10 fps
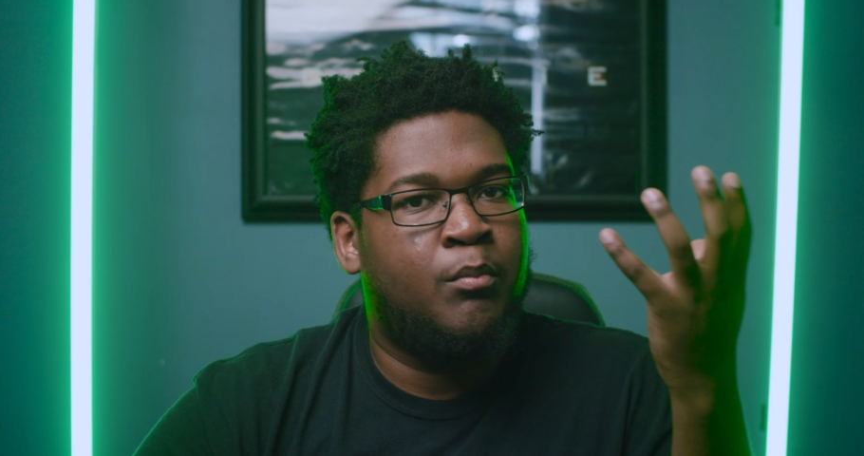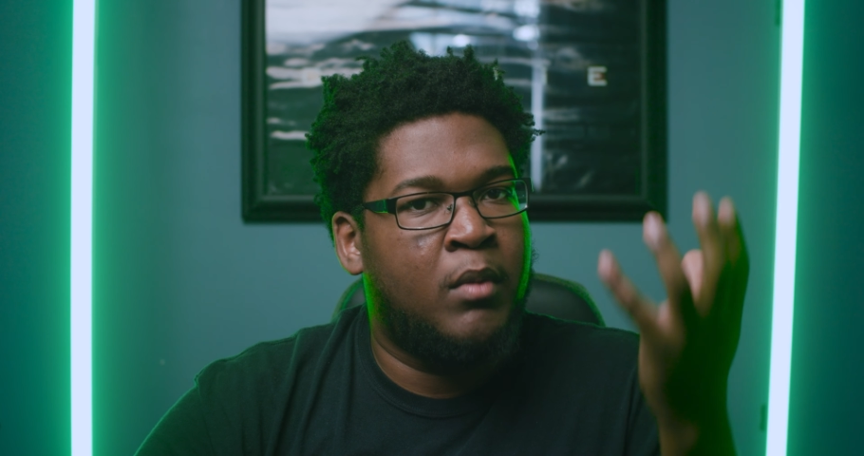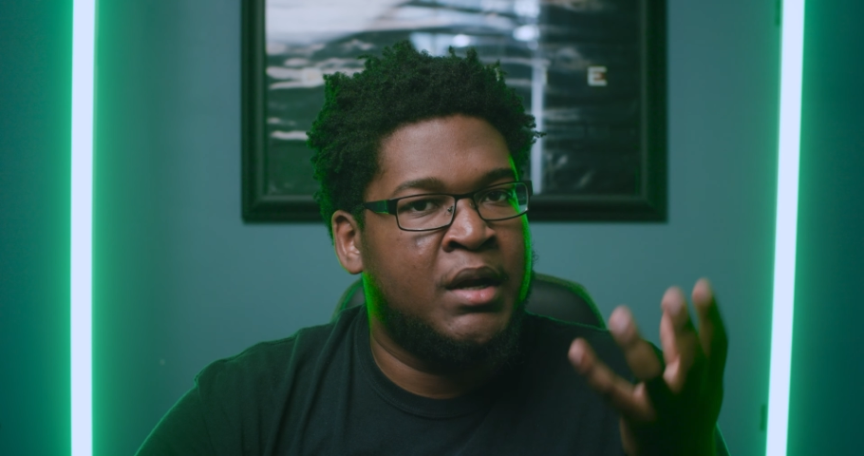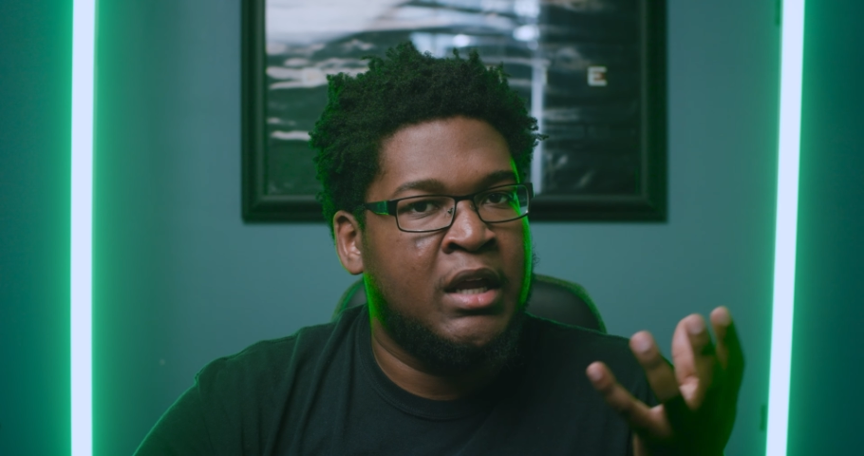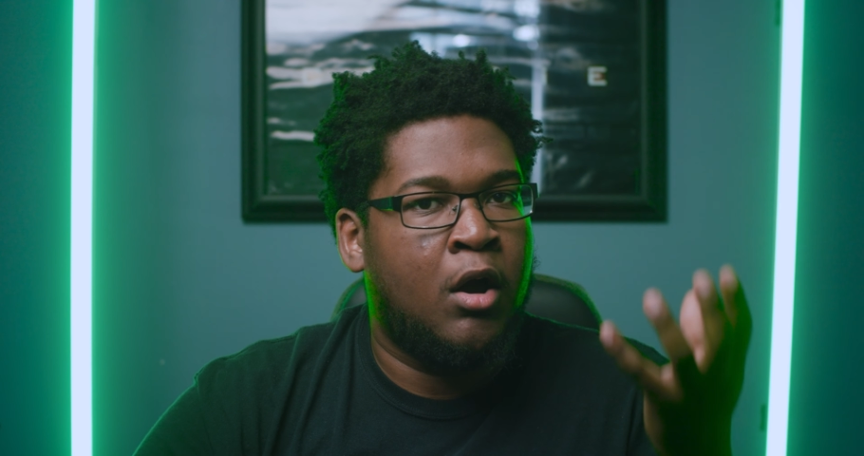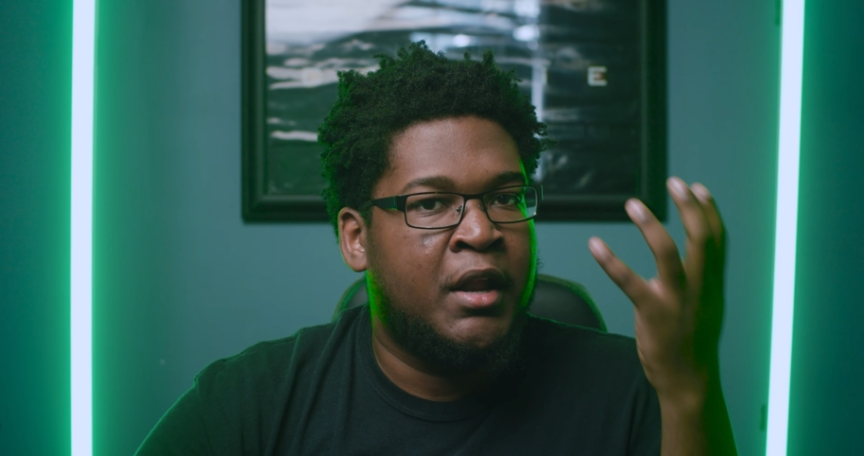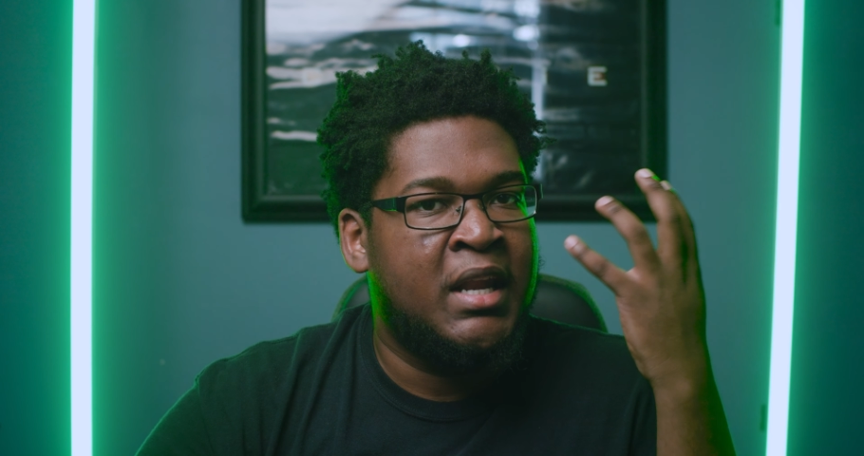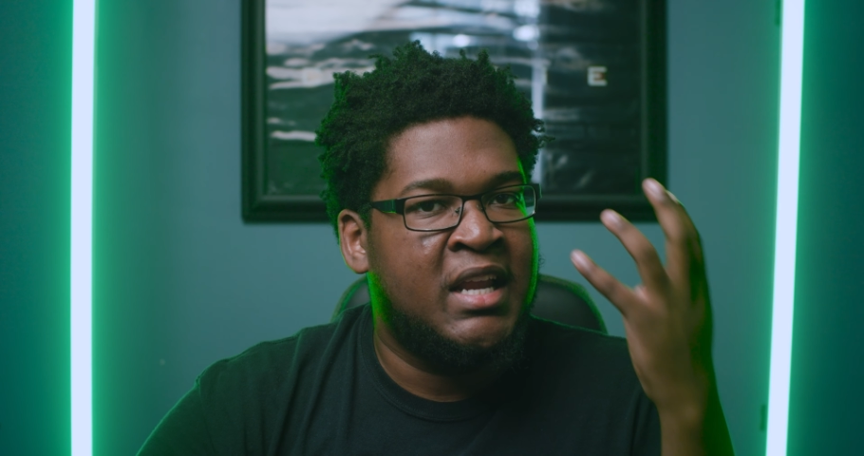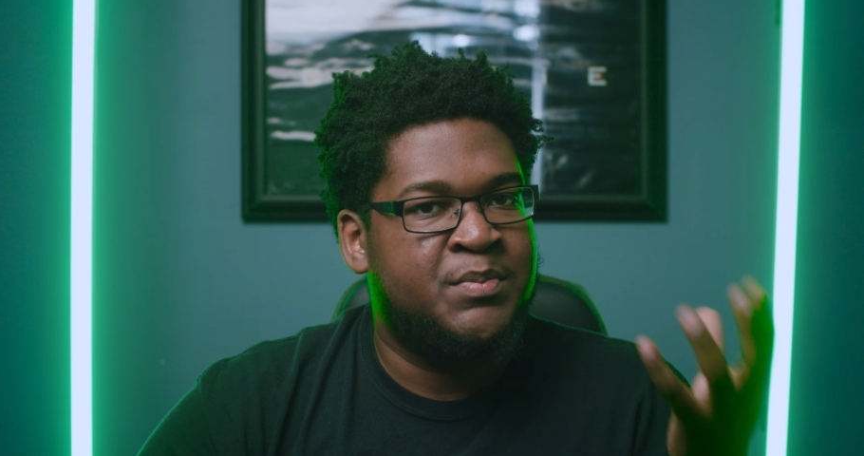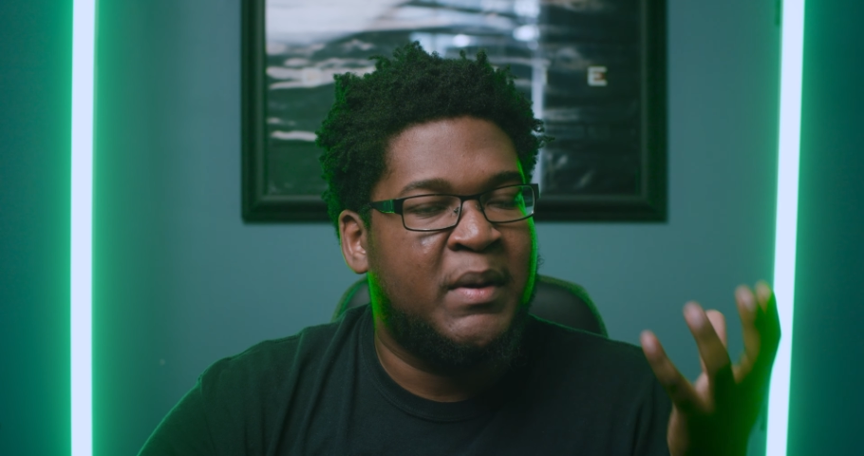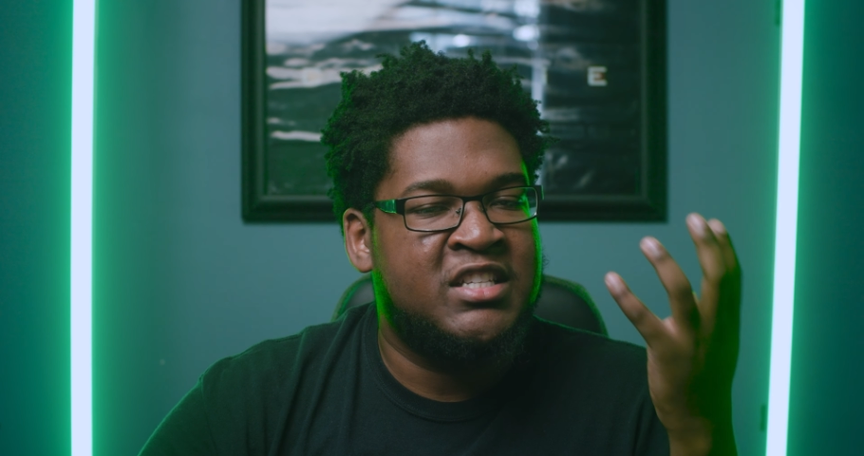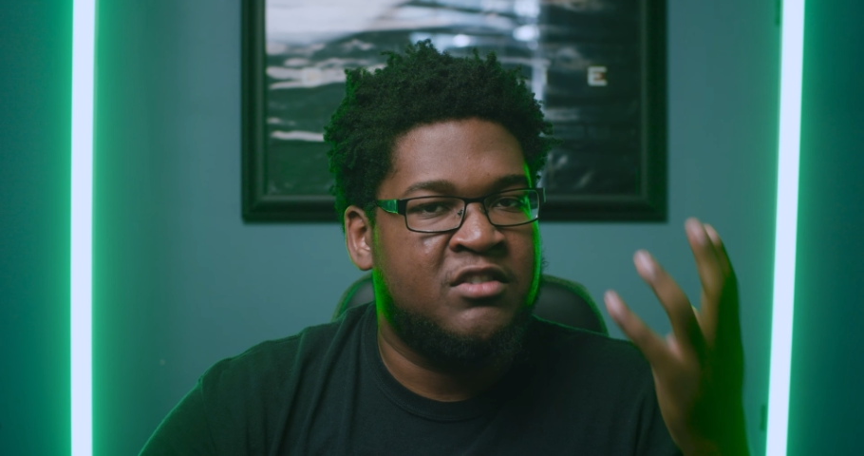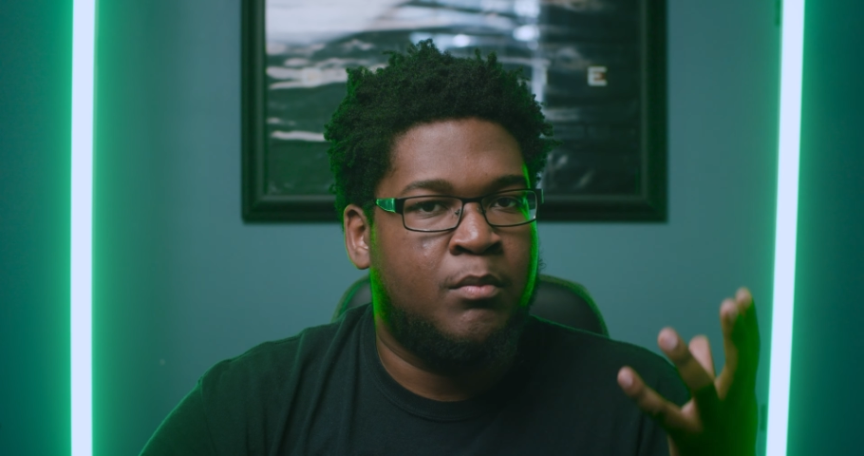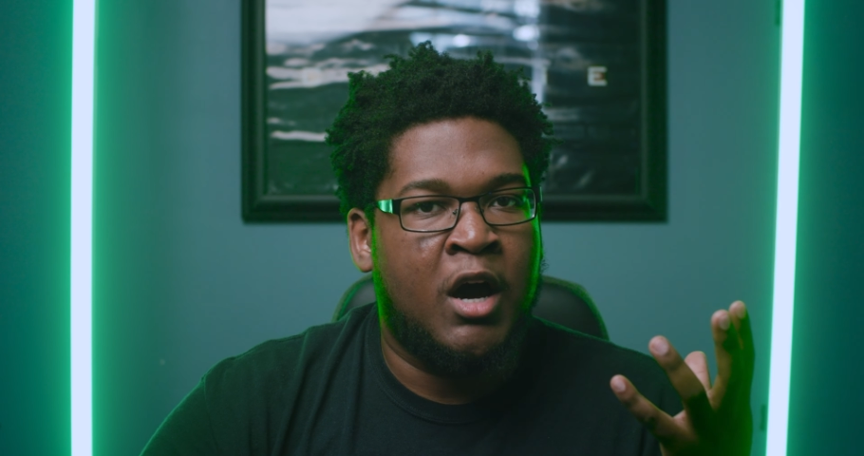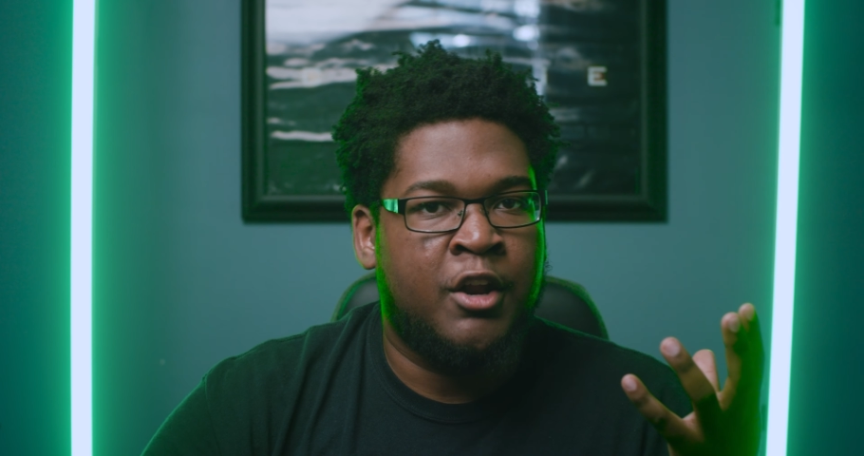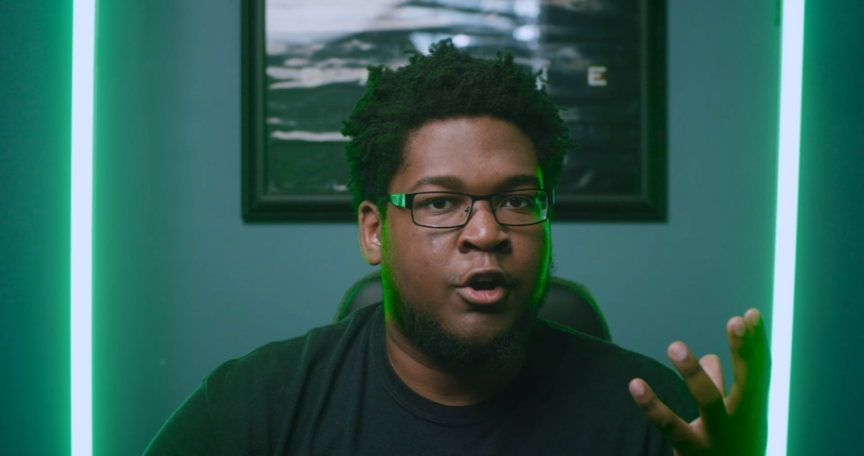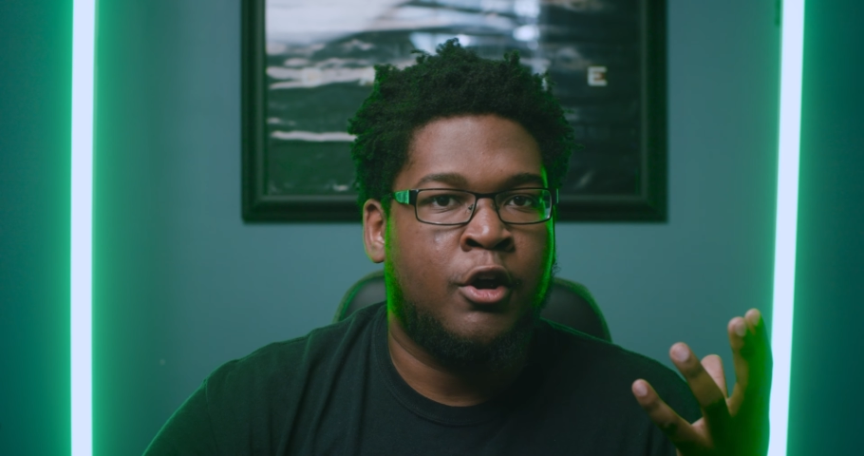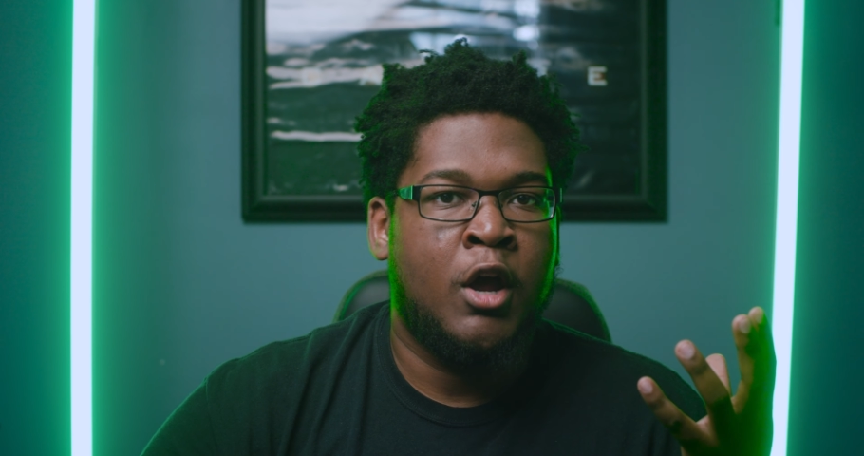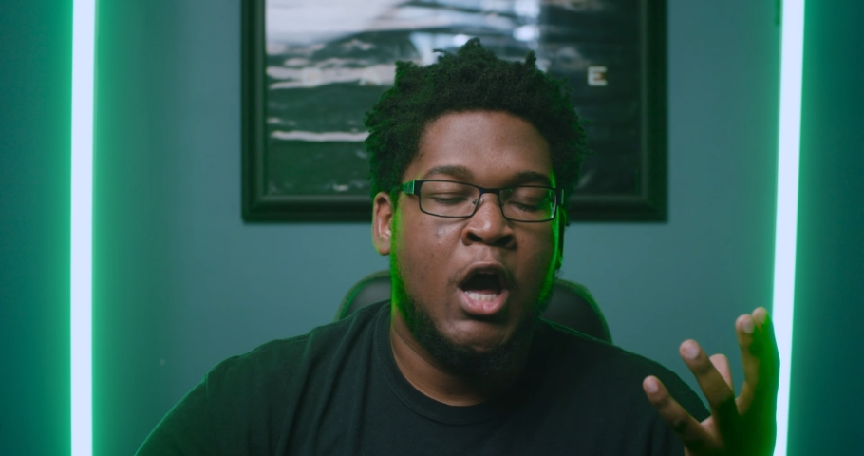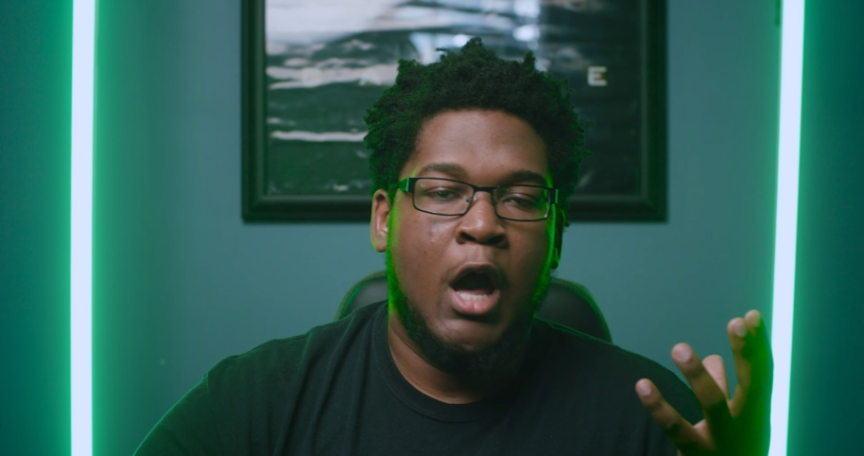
money on an expensive monitor,